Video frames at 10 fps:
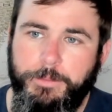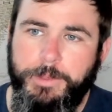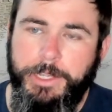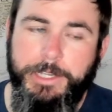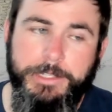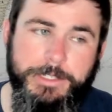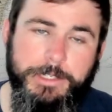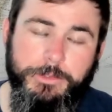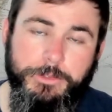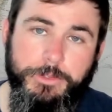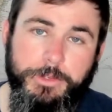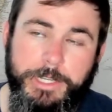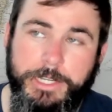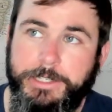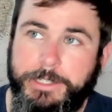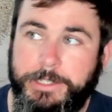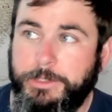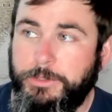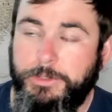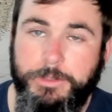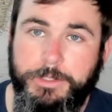he can still do